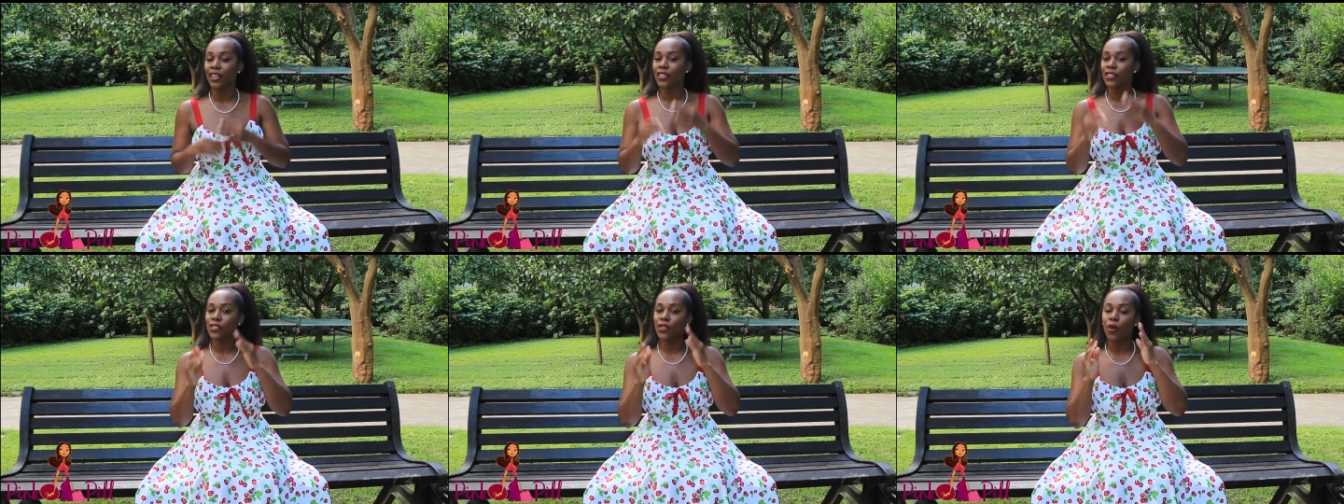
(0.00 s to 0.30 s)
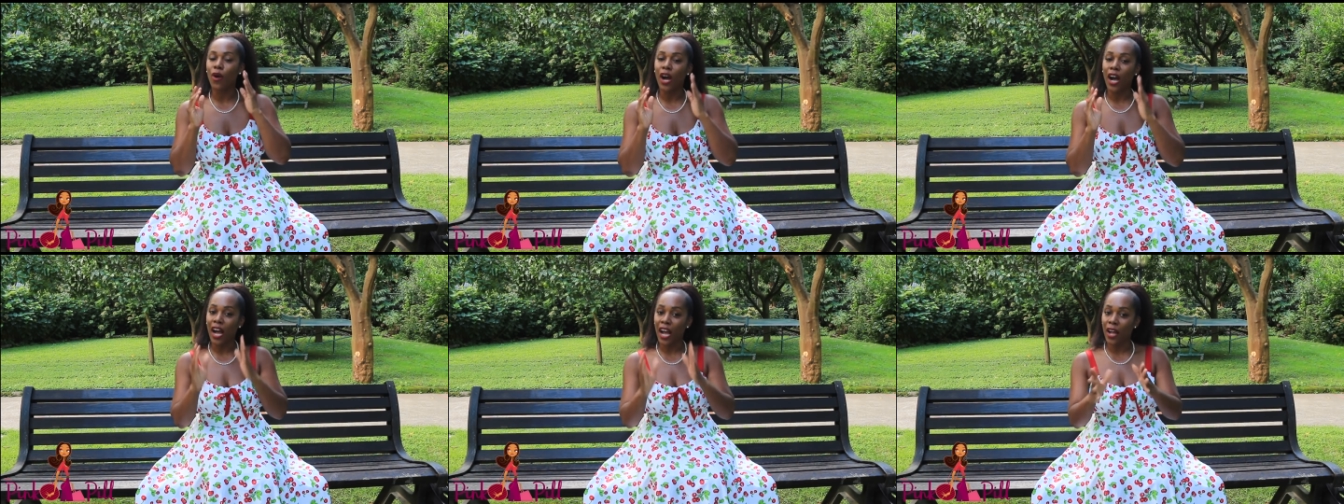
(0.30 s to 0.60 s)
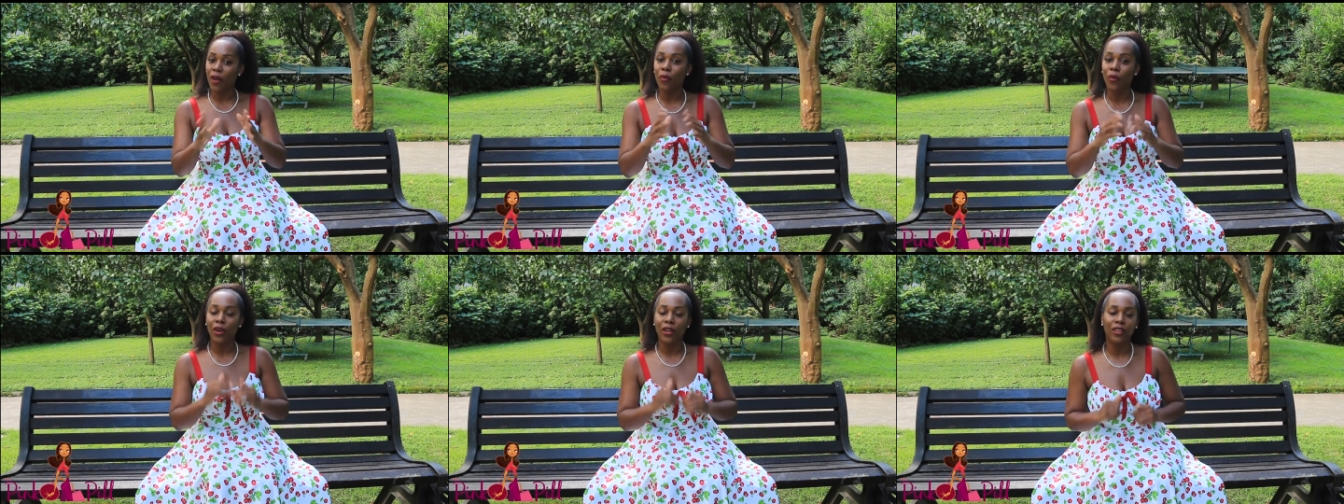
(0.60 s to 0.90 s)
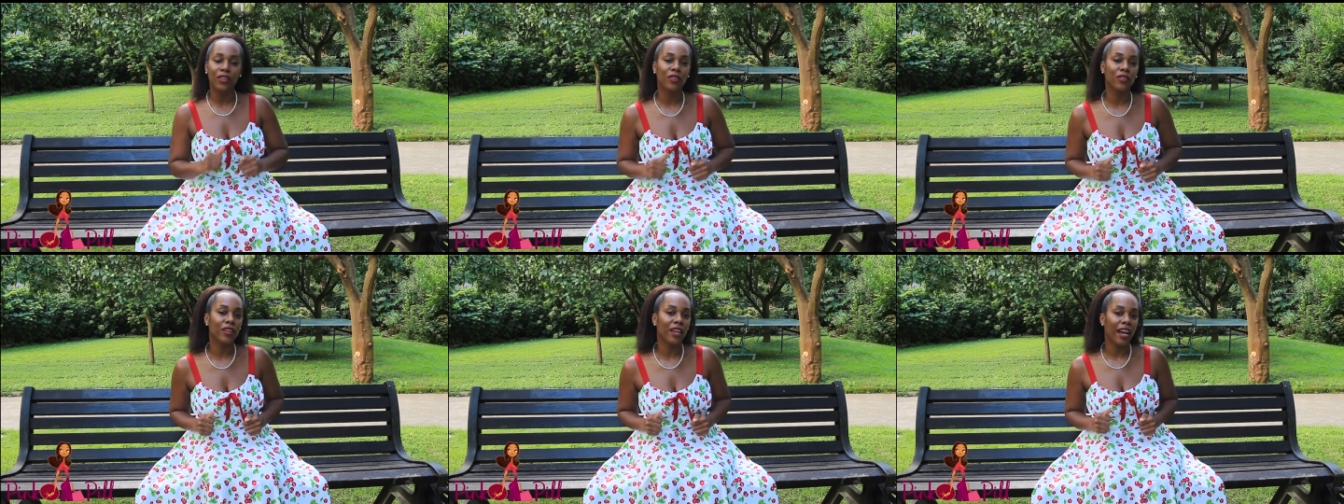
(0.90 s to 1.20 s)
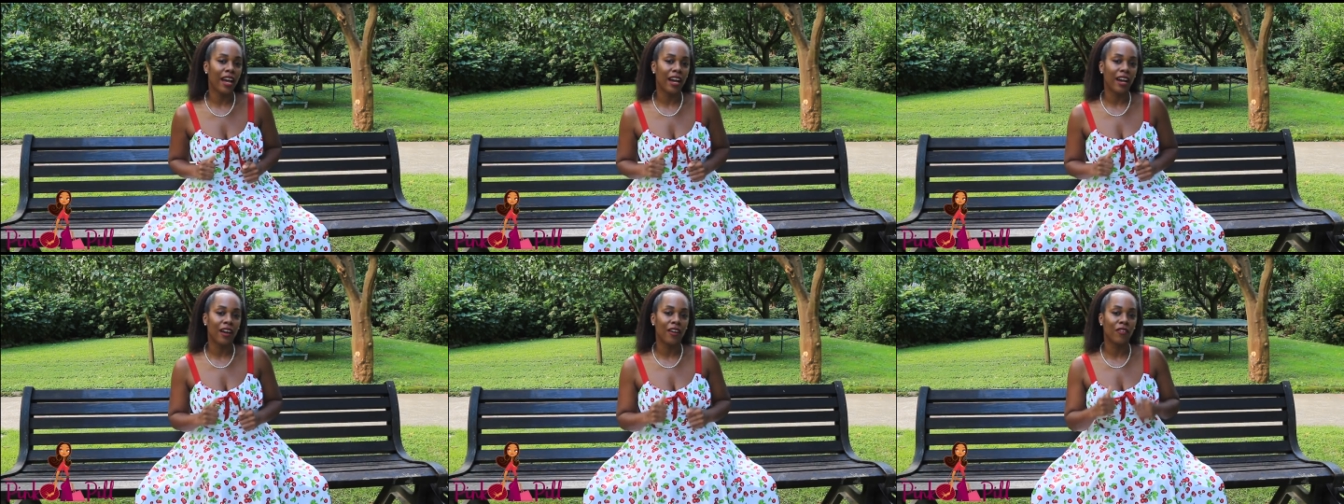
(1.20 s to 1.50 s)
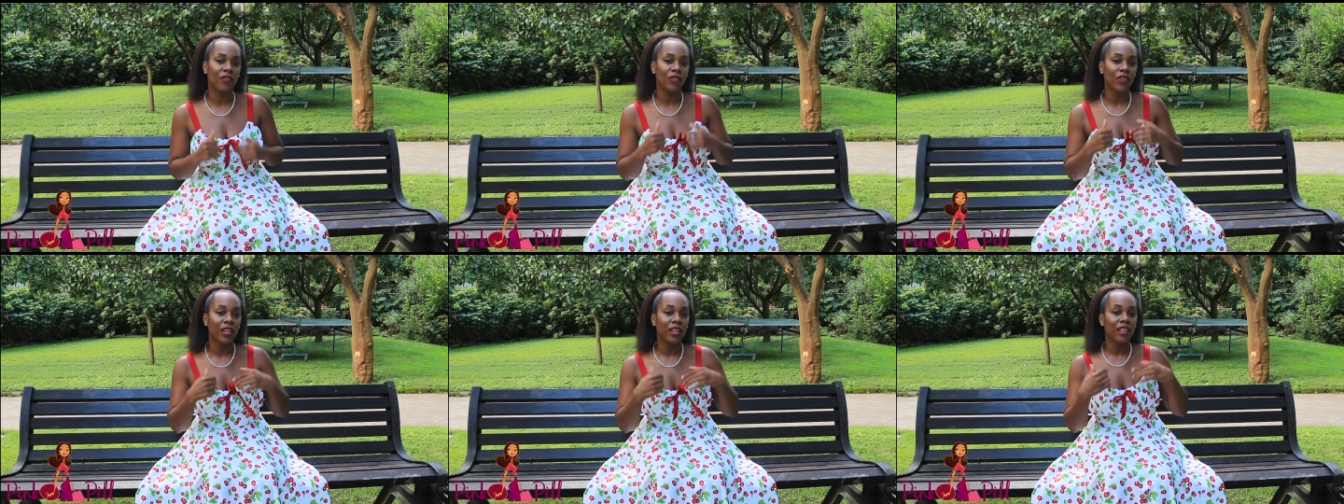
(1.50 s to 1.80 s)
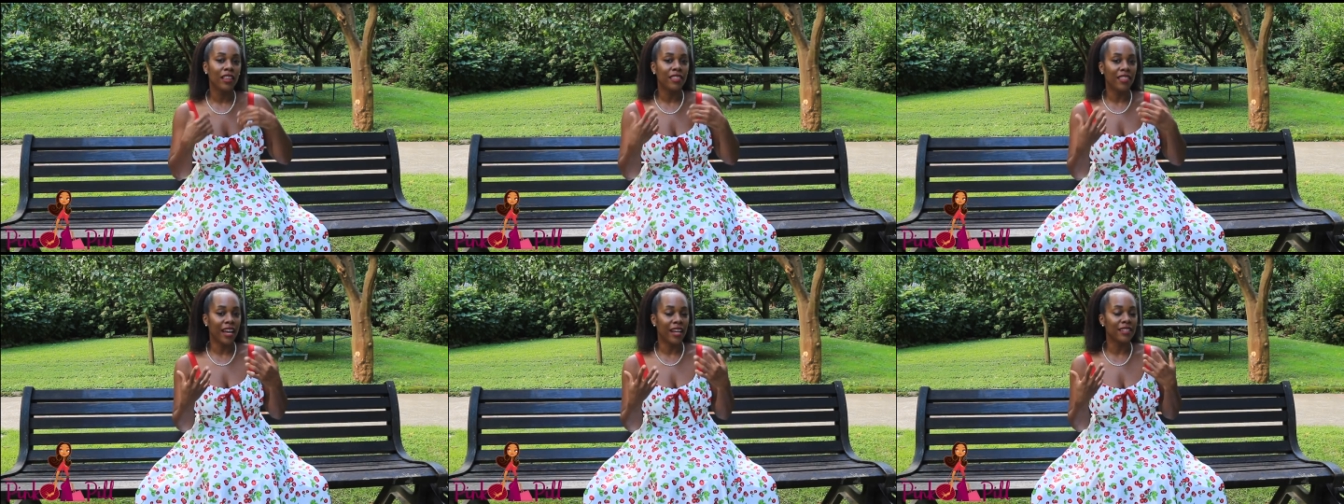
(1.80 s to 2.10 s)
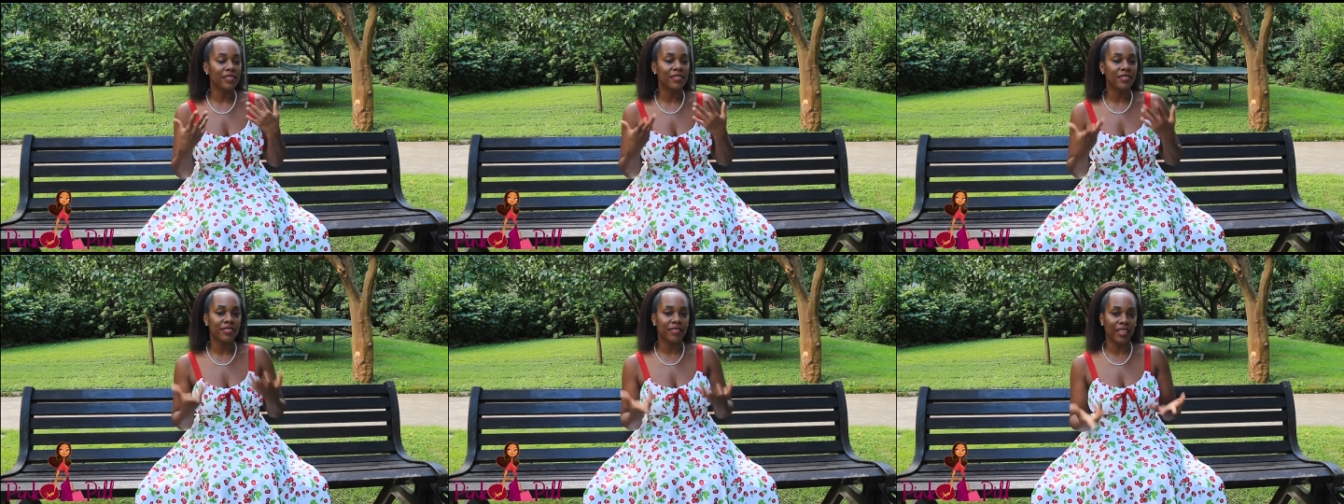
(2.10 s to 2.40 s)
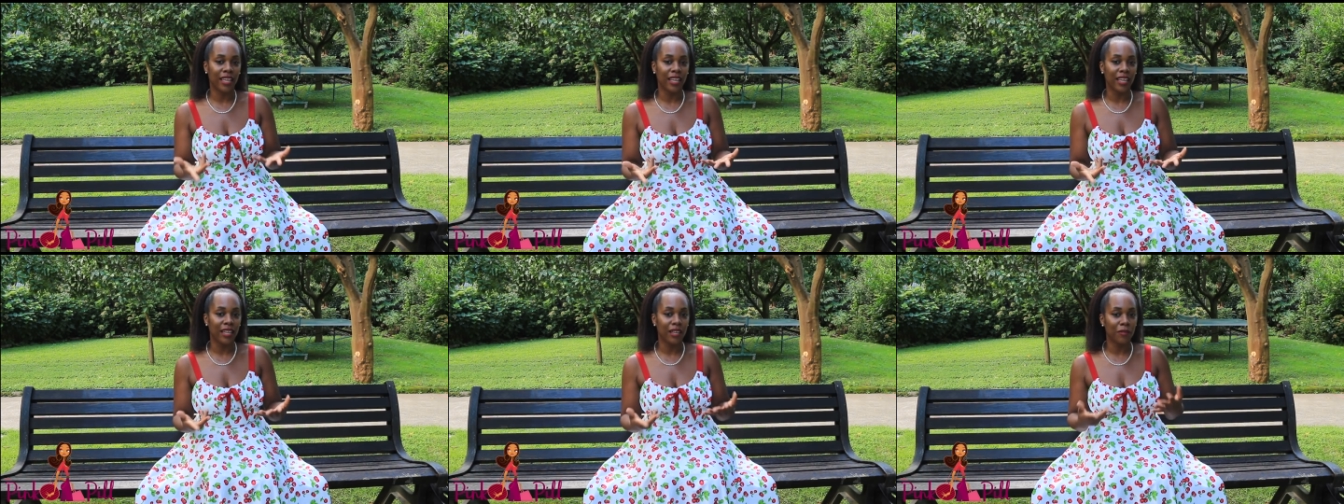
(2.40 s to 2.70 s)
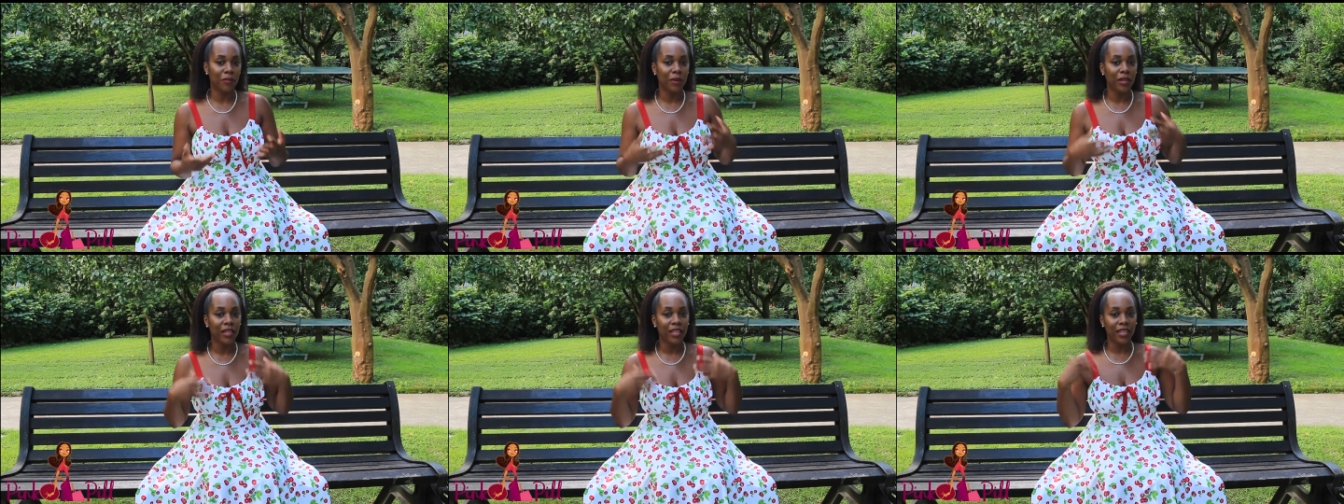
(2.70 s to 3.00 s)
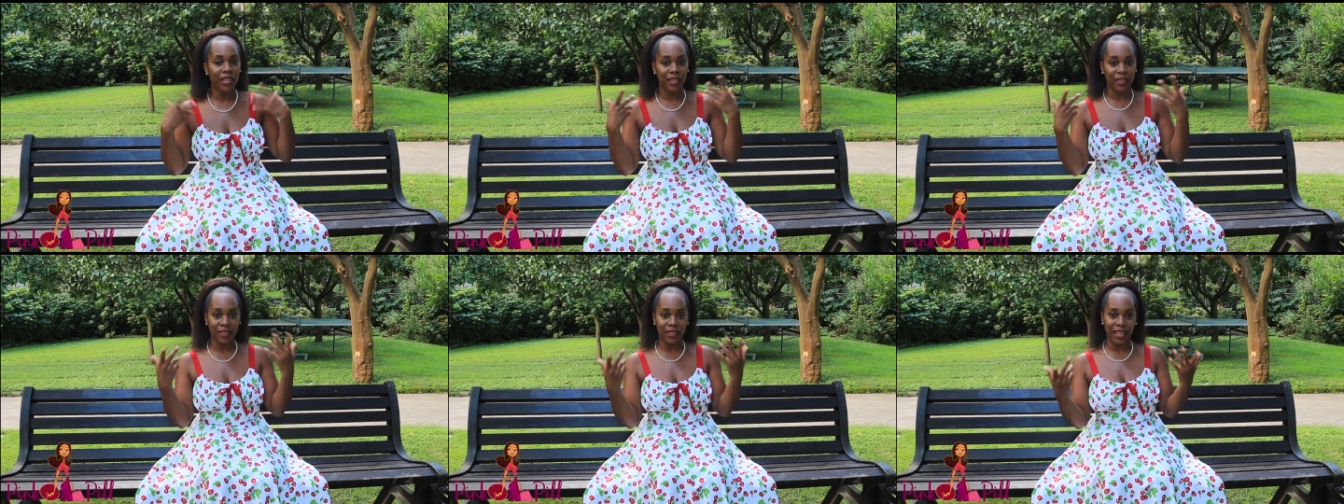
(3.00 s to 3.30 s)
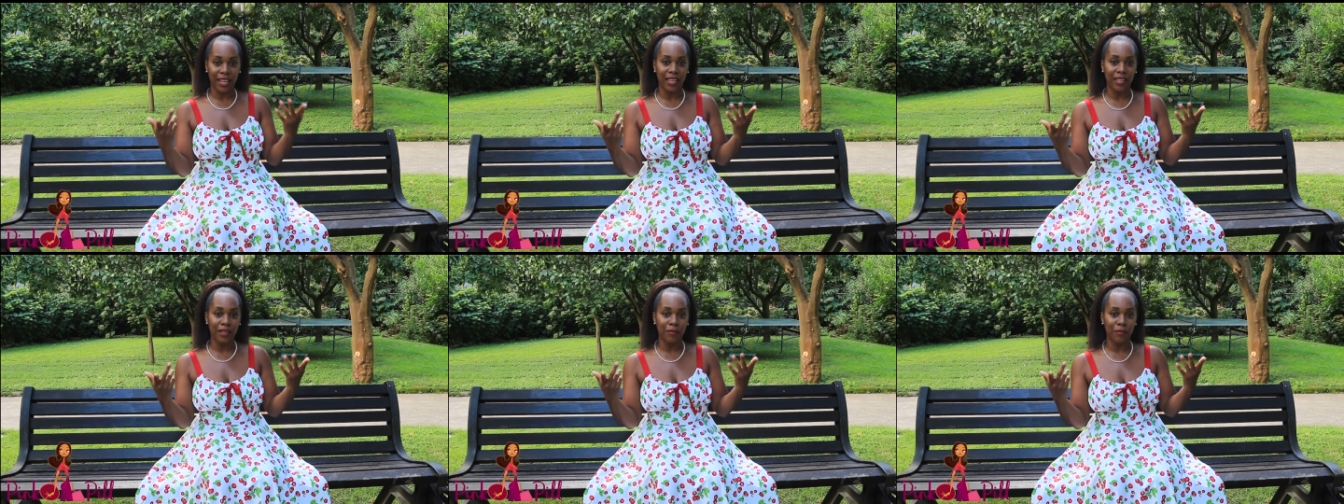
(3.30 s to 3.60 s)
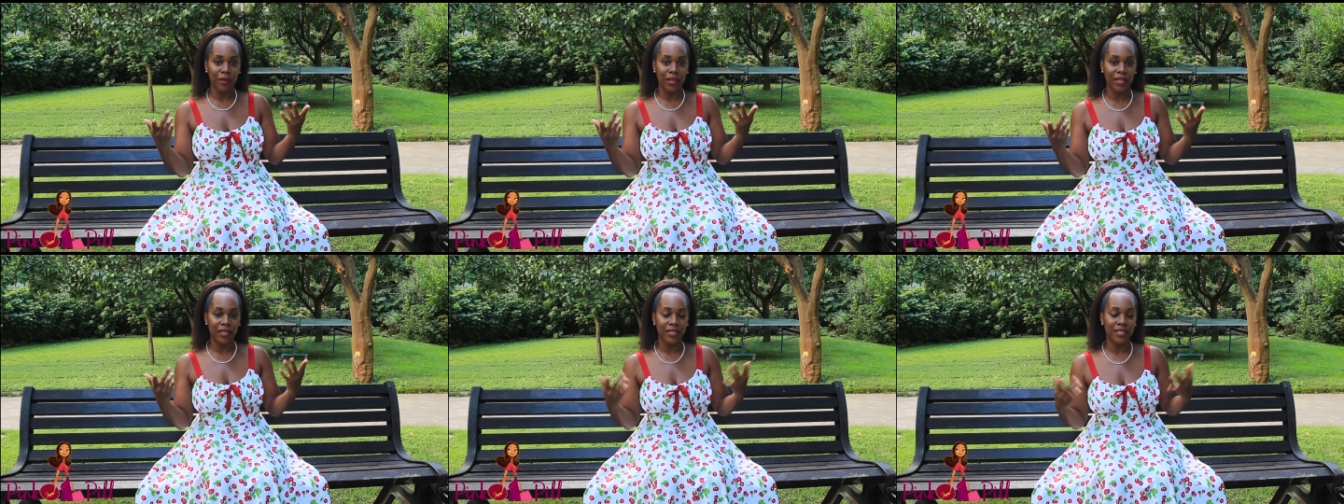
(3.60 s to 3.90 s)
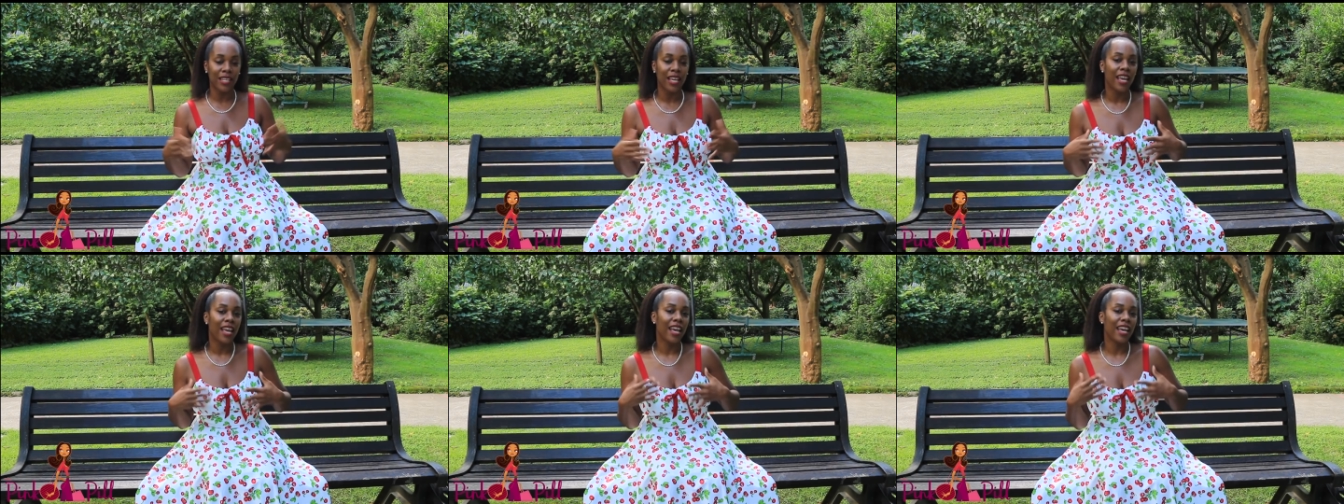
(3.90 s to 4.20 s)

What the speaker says: So I want you to have that same enlightenment,